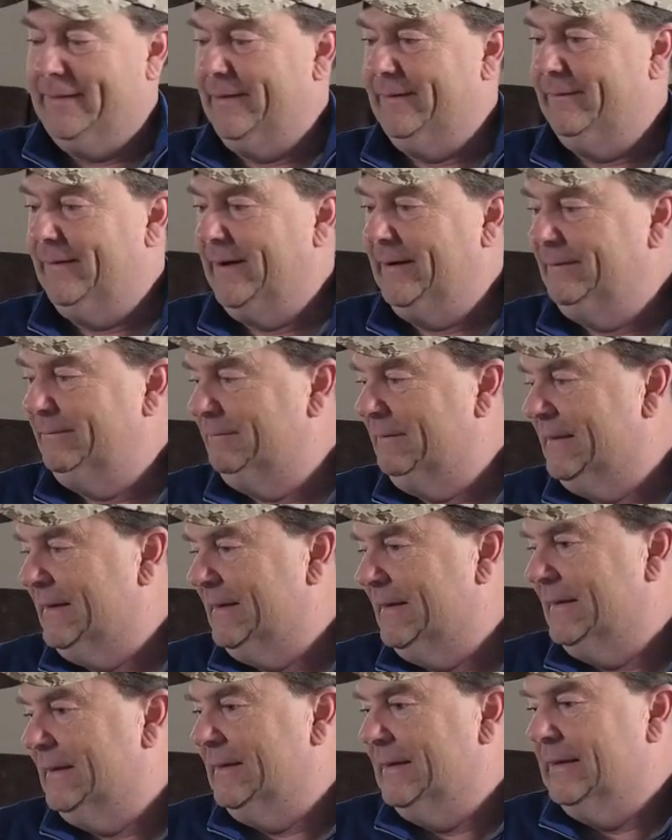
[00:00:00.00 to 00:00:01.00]
and then, right?
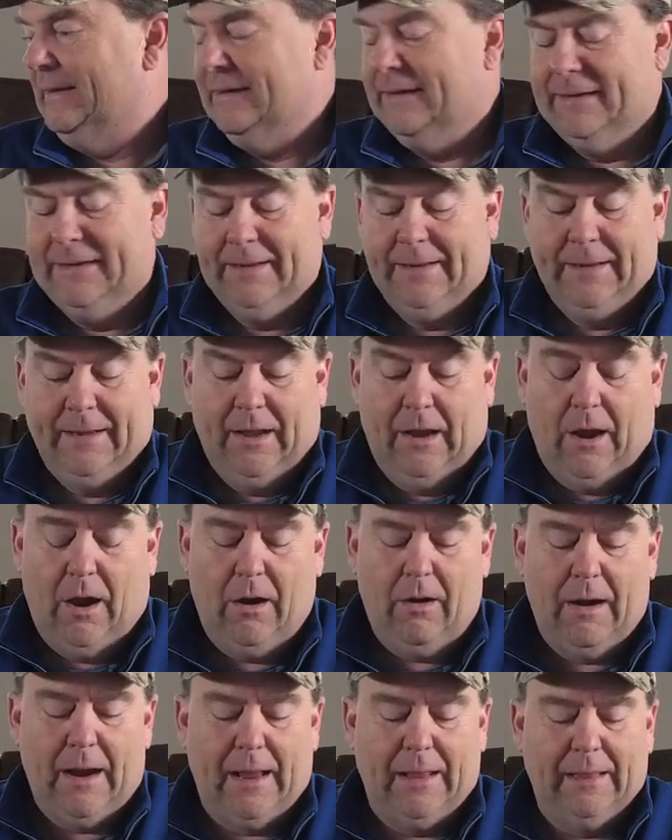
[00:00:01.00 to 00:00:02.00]

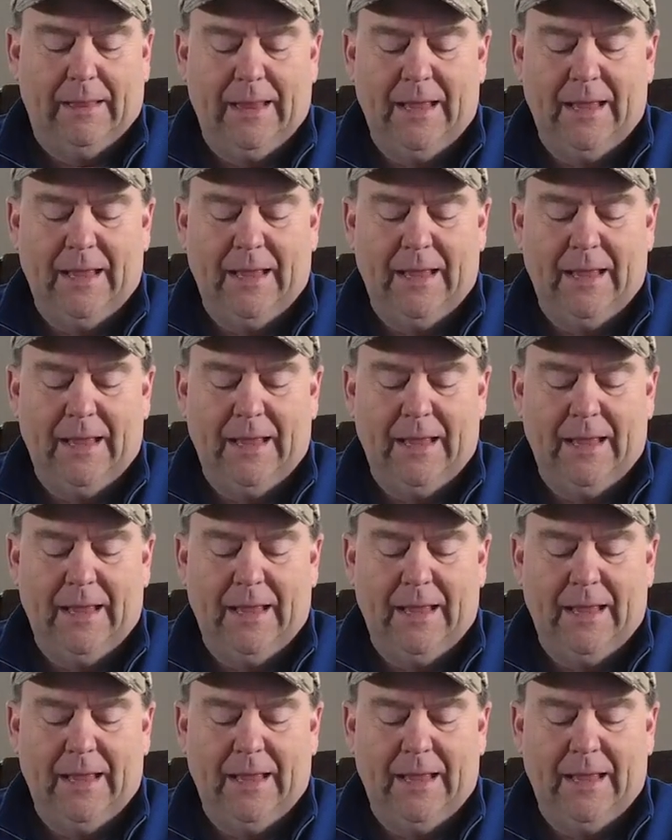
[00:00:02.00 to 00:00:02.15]
All right,